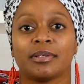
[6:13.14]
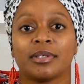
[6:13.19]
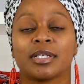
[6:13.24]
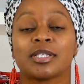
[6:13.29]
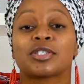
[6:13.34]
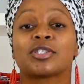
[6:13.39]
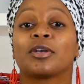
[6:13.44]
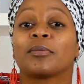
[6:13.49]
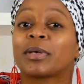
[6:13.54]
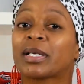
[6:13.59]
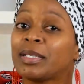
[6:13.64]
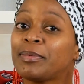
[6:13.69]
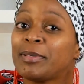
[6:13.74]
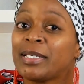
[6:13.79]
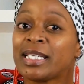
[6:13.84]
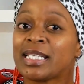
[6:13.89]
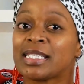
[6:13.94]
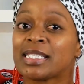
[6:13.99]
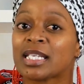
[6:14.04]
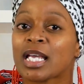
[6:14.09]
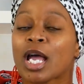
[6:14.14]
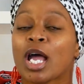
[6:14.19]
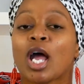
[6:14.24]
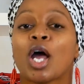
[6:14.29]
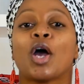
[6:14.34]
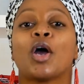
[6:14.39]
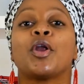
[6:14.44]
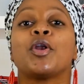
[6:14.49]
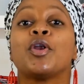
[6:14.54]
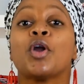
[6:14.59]
So please,
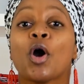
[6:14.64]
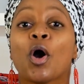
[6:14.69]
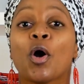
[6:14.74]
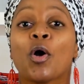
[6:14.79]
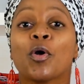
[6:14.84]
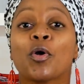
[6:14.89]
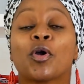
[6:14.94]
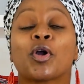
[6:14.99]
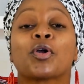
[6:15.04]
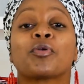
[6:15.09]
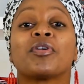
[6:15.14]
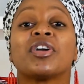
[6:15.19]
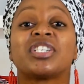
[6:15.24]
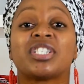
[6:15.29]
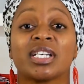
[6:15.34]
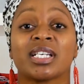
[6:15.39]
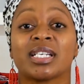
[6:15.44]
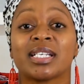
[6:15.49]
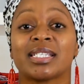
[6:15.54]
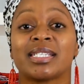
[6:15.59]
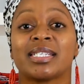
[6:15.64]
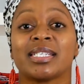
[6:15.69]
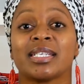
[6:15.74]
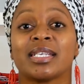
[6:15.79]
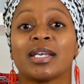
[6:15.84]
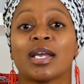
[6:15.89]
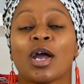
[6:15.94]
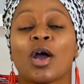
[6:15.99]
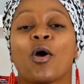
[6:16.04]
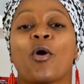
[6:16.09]
no
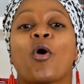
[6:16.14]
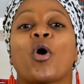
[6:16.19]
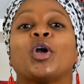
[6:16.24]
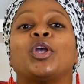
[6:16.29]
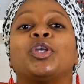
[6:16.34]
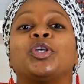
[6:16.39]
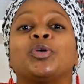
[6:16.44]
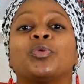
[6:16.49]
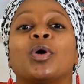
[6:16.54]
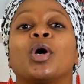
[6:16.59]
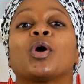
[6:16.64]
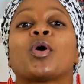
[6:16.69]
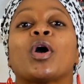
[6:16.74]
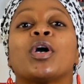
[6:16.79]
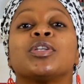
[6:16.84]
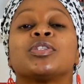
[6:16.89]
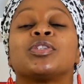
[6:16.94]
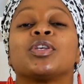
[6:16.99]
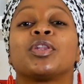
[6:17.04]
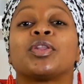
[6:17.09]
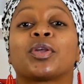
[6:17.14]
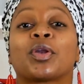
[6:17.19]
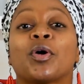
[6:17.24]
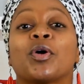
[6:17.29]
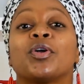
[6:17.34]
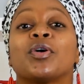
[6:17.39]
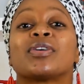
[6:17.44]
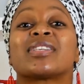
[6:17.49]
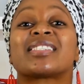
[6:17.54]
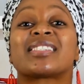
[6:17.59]
rigidity, or you are going to throw
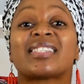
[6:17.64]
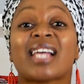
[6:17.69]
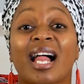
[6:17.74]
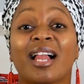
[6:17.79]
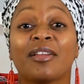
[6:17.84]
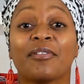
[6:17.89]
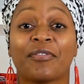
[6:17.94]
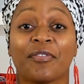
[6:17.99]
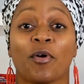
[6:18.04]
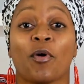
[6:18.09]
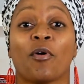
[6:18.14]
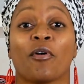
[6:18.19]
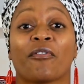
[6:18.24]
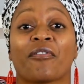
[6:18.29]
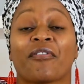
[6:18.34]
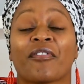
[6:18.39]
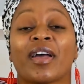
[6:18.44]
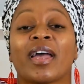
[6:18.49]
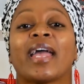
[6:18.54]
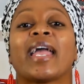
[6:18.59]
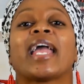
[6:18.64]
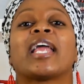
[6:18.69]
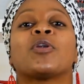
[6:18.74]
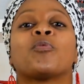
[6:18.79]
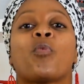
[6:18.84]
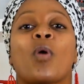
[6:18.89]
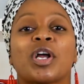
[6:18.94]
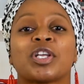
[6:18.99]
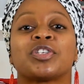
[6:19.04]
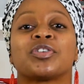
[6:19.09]
yourself off in
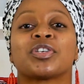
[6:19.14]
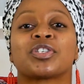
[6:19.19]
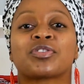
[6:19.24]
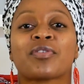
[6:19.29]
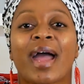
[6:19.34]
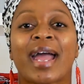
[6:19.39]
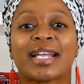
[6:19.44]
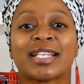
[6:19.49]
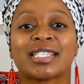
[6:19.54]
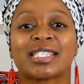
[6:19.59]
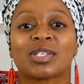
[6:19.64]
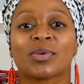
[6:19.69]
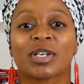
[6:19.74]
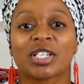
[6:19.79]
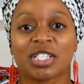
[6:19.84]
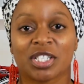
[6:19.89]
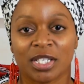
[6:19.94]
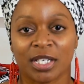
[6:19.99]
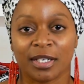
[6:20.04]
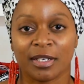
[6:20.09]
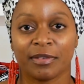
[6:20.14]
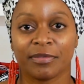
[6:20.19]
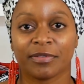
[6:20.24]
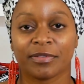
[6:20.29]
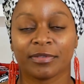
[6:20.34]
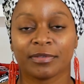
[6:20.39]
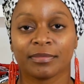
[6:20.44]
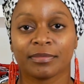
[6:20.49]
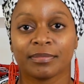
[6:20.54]
what you're trying to achieve.